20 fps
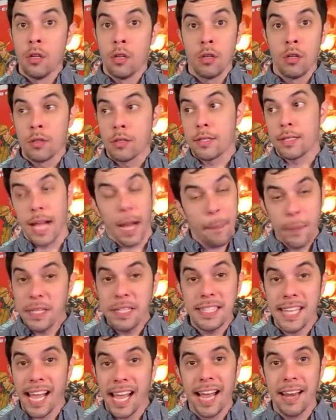Stop and
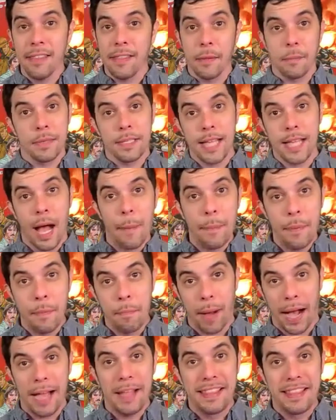say hi to them. Stop and
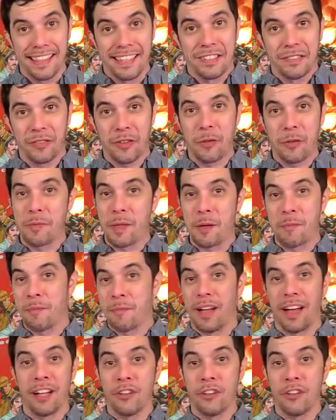buy things from them.